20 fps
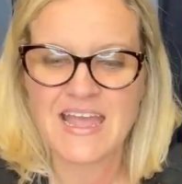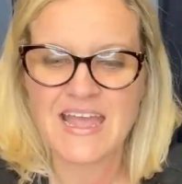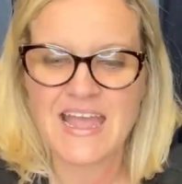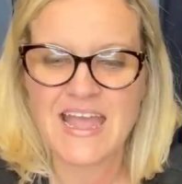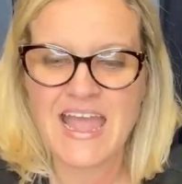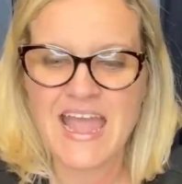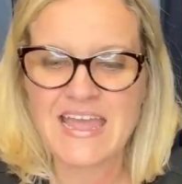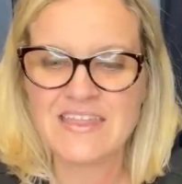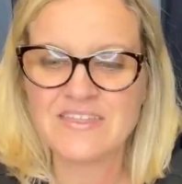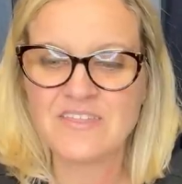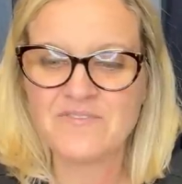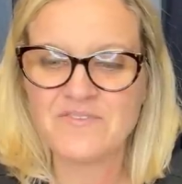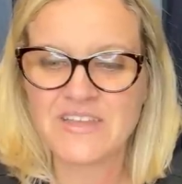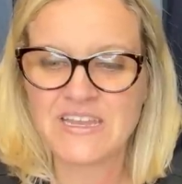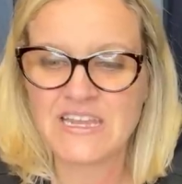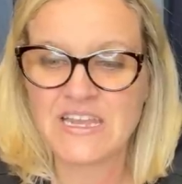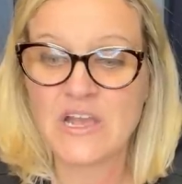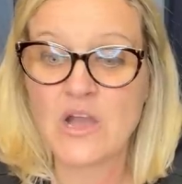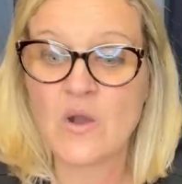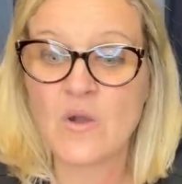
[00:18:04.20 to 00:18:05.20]
and the
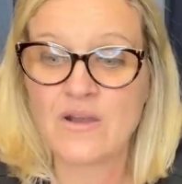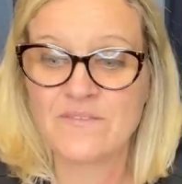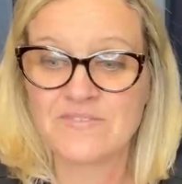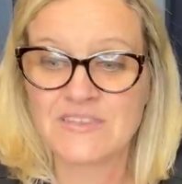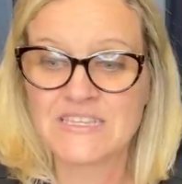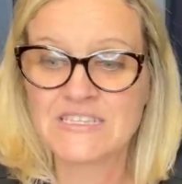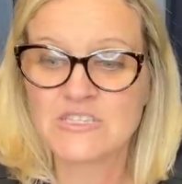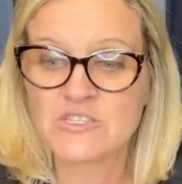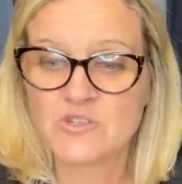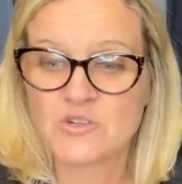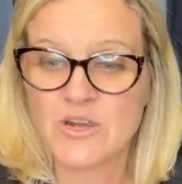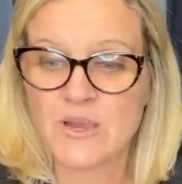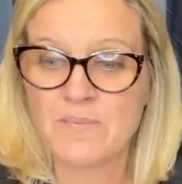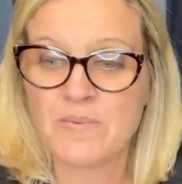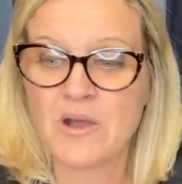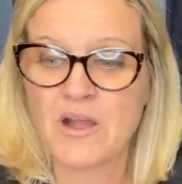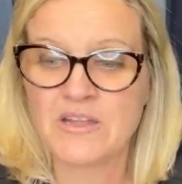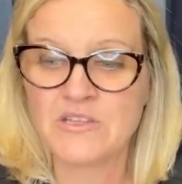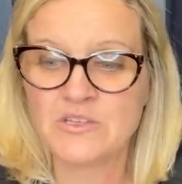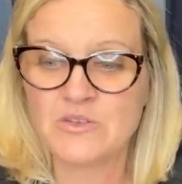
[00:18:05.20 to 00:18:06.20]
video of this trip
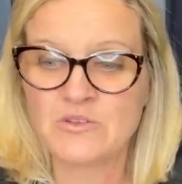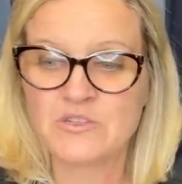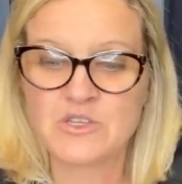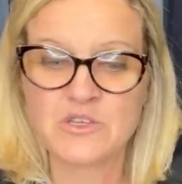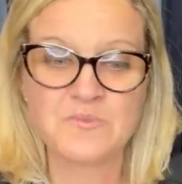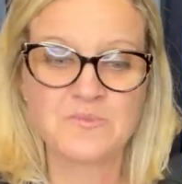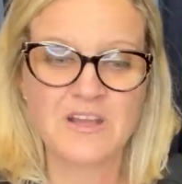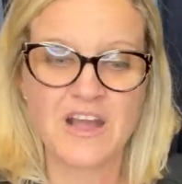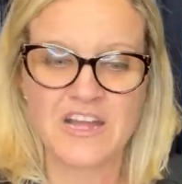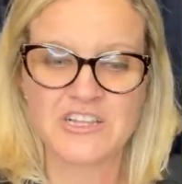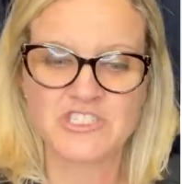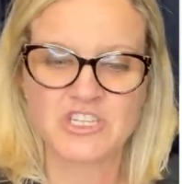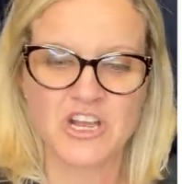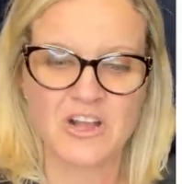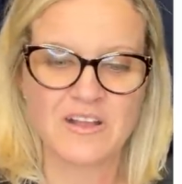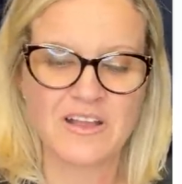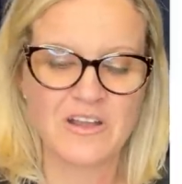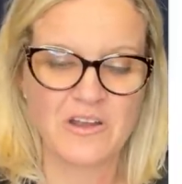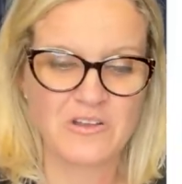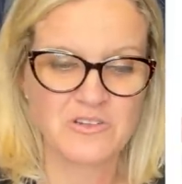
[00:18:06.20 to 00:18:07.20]
on YouTube, Got
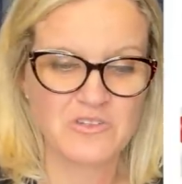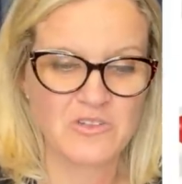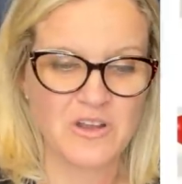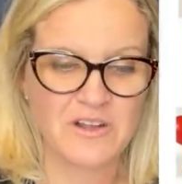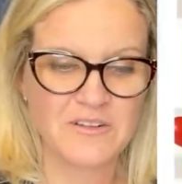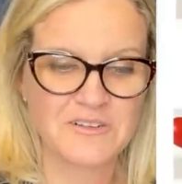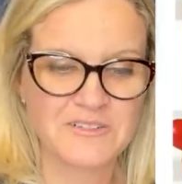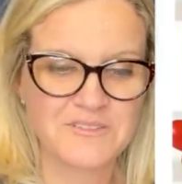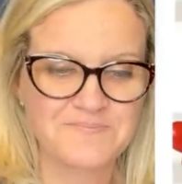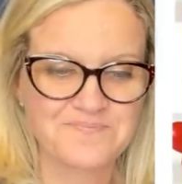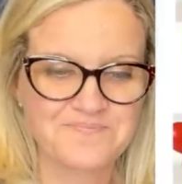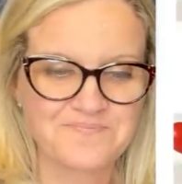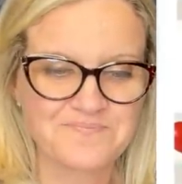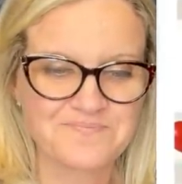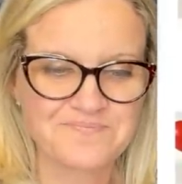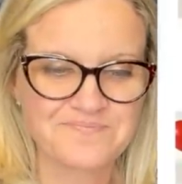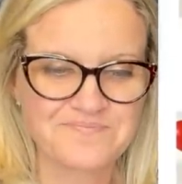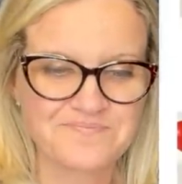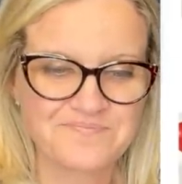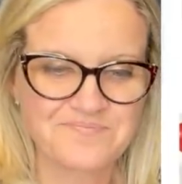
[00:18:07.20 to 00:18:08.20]
Junk in Our Trunk.
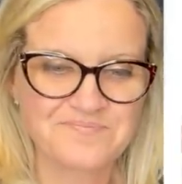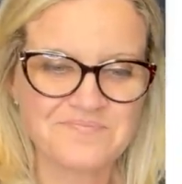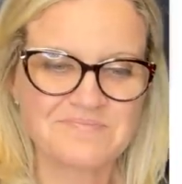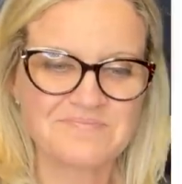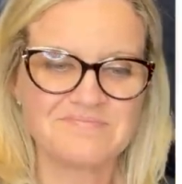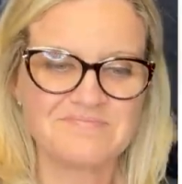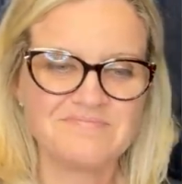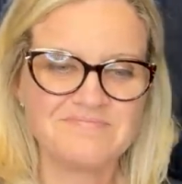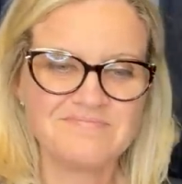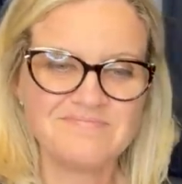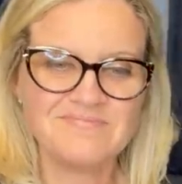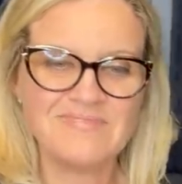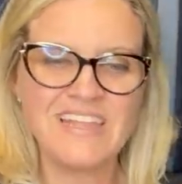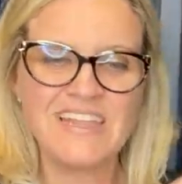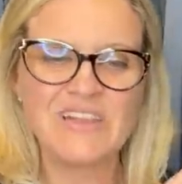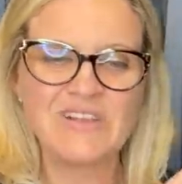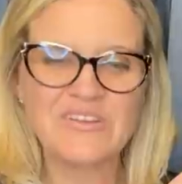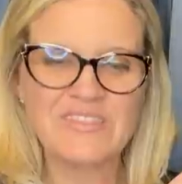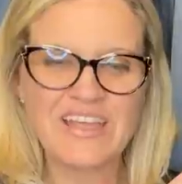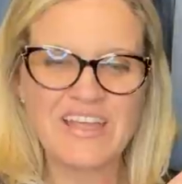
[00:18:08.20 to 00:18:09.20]

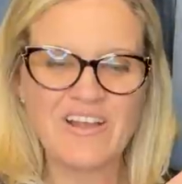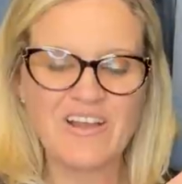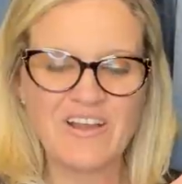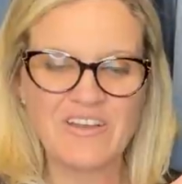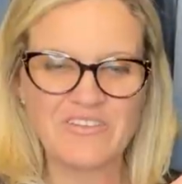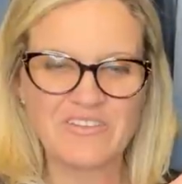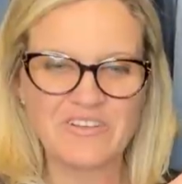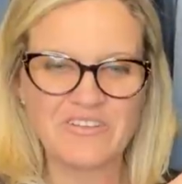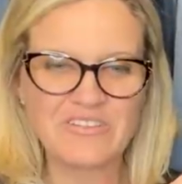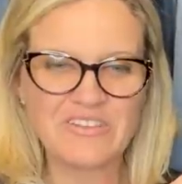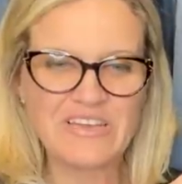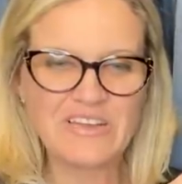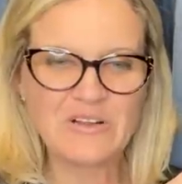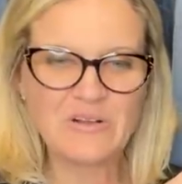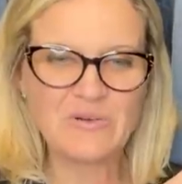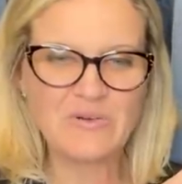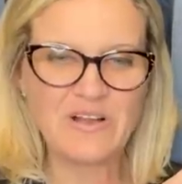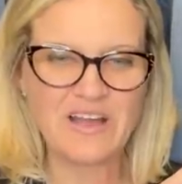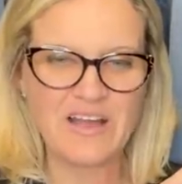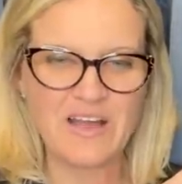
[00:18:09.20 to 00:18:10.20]
Here they are. They're
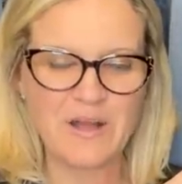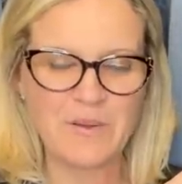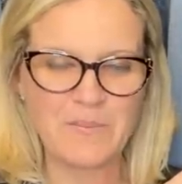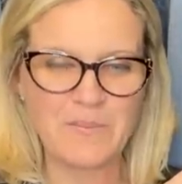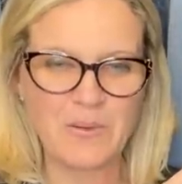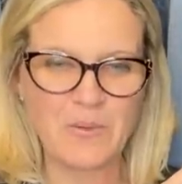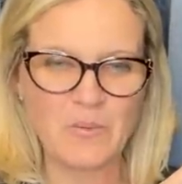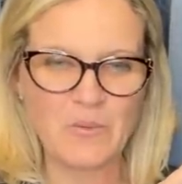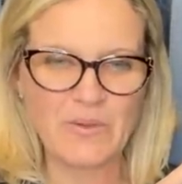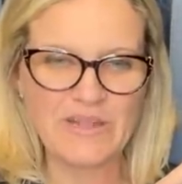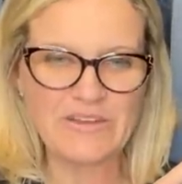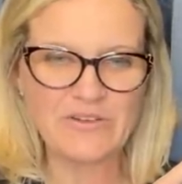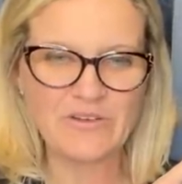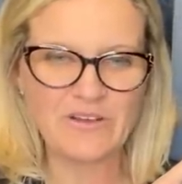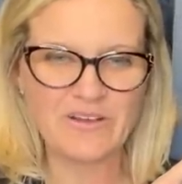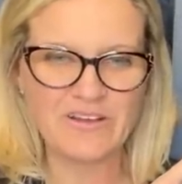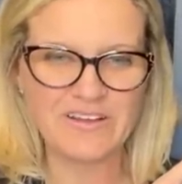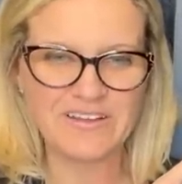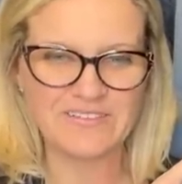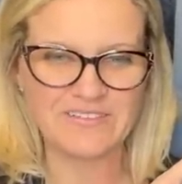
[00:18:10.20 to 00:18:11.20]
little um,
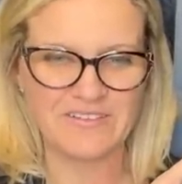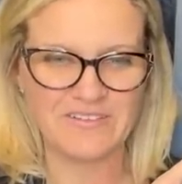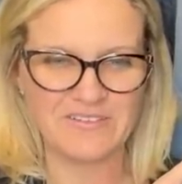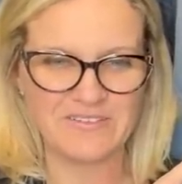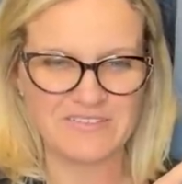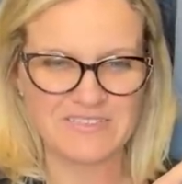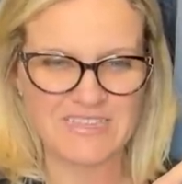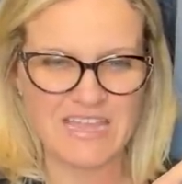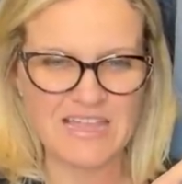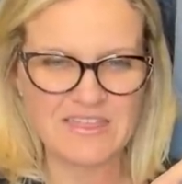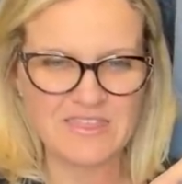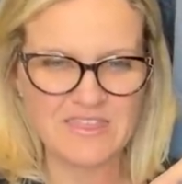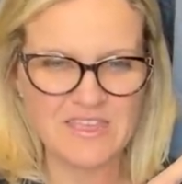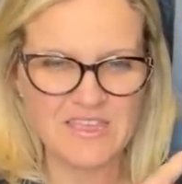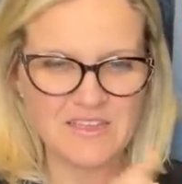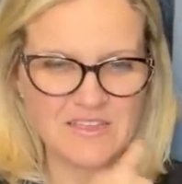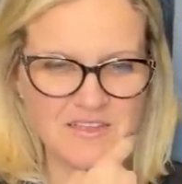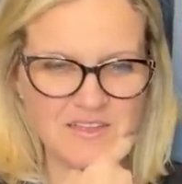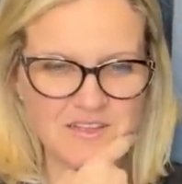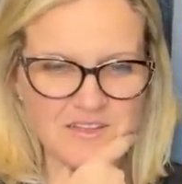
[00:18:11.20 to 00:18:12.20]
wiener hot dogs. I
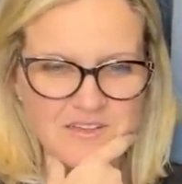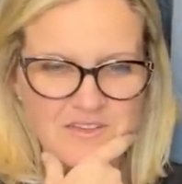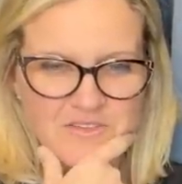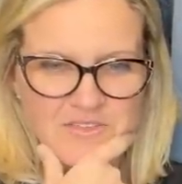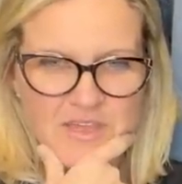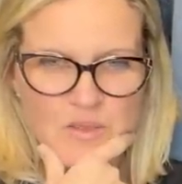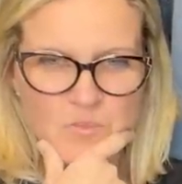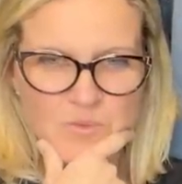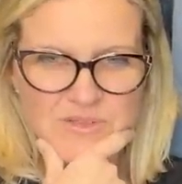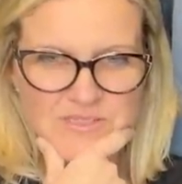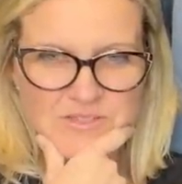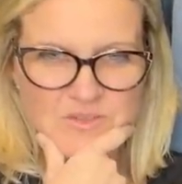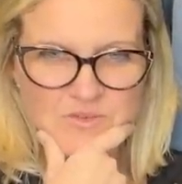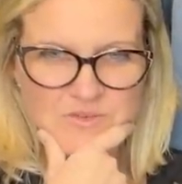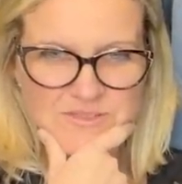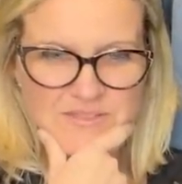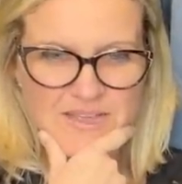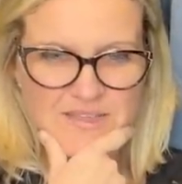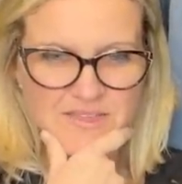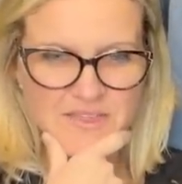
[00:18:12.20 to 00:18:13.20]
think, are they
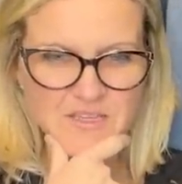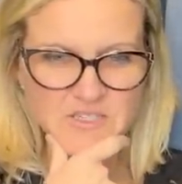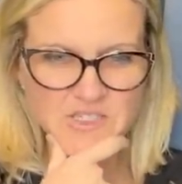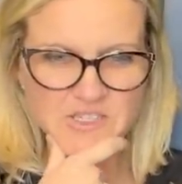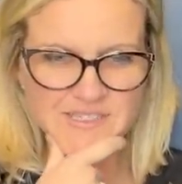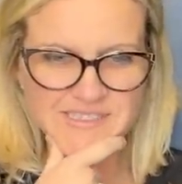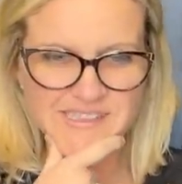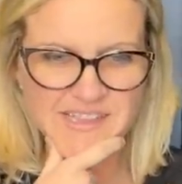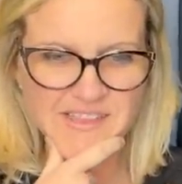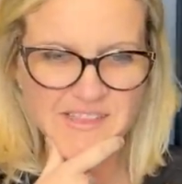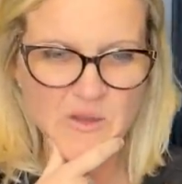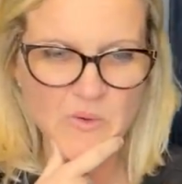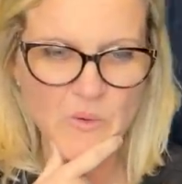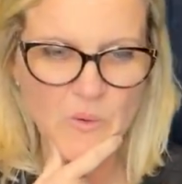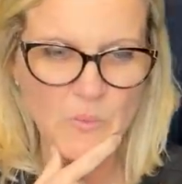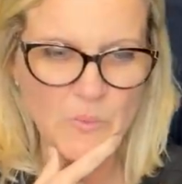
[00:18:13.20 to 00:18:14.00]
whistles? I think she said they were